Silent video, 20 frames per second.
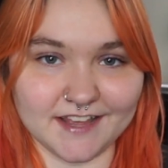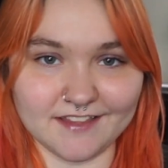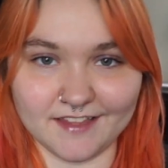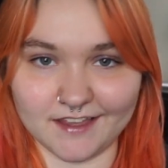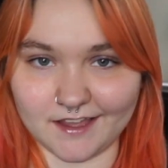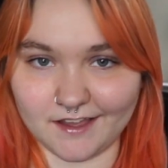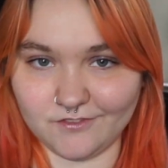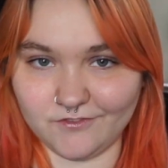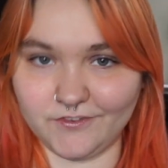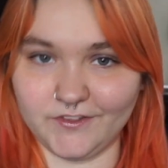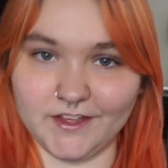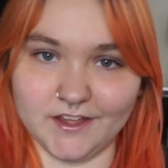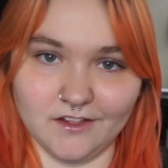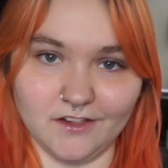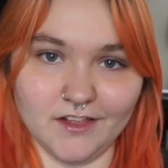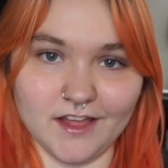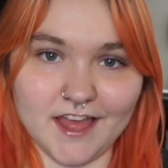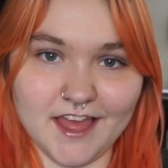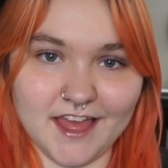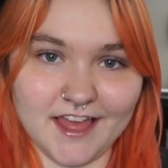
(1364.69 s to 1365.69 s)
Like I
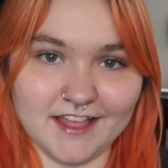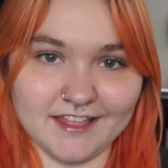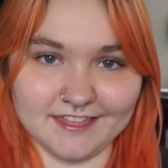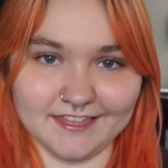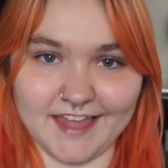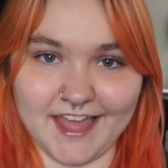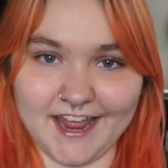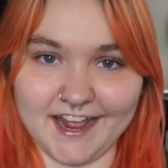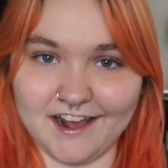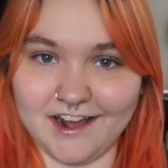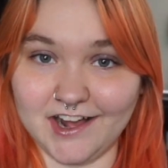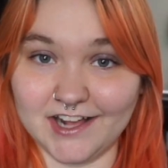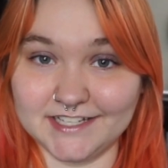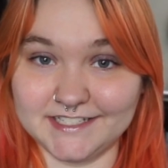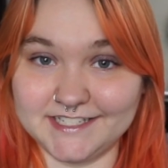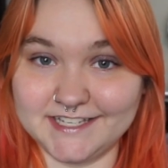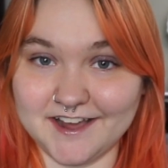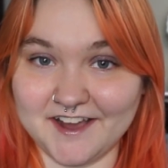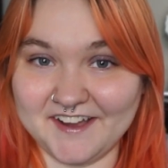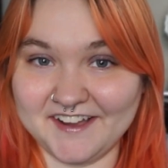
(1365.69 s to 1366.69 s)
feel like a
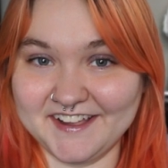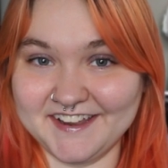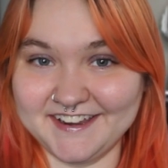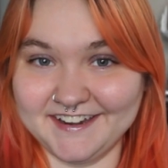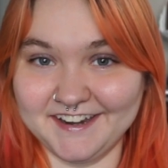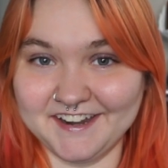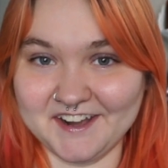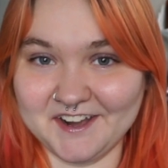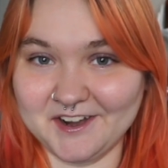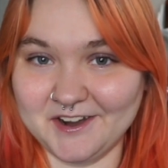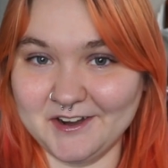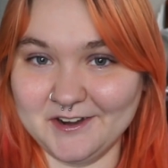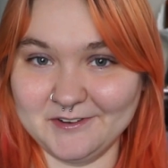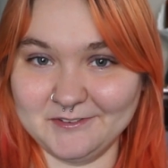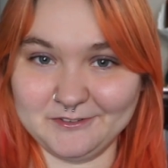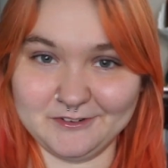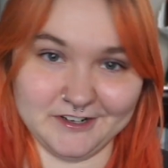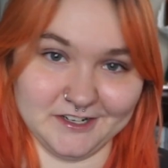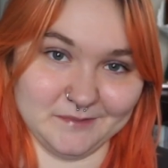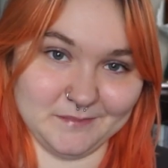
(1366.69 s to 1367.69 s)
ton
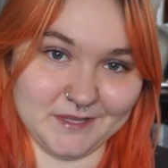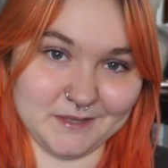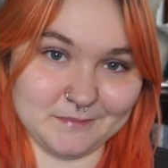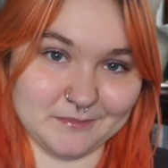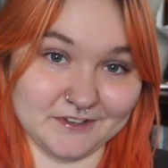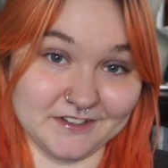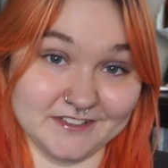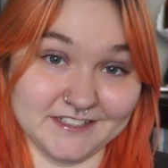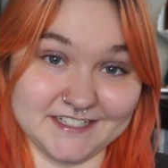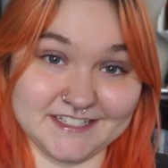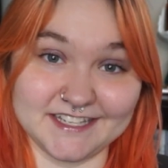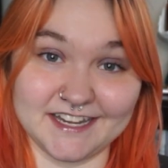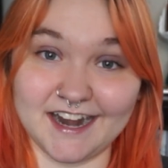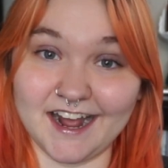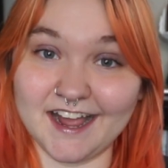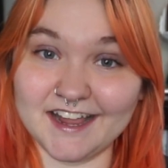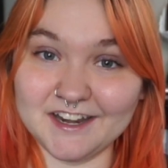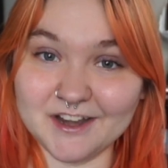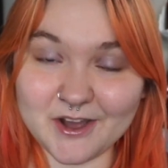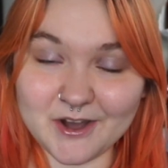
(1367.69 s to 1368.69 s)
of queer people, at least that
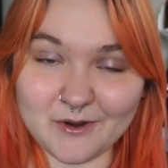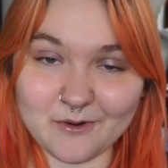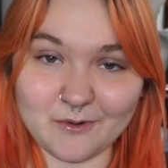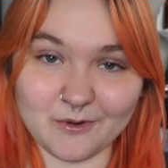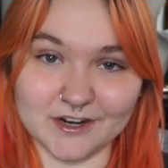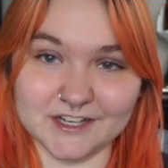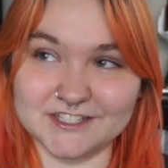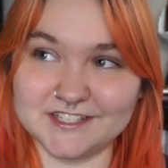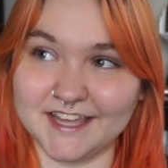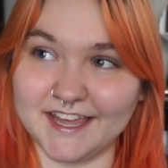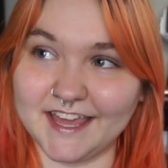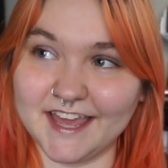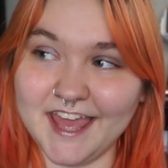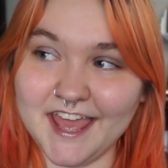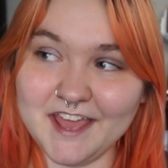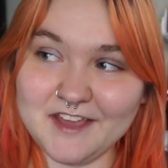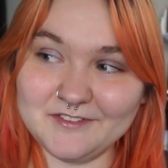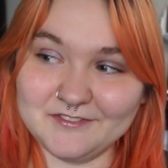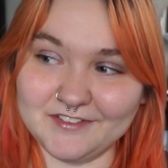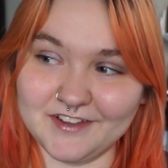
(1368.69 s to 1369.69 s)
I know, or it's like
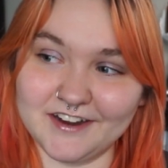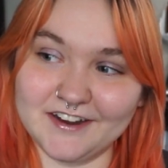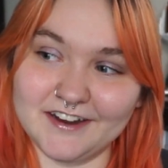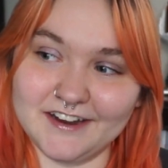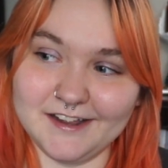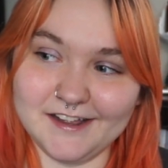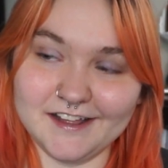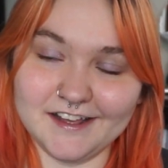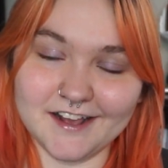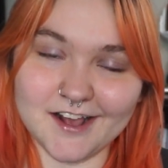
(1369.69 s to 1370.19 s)
very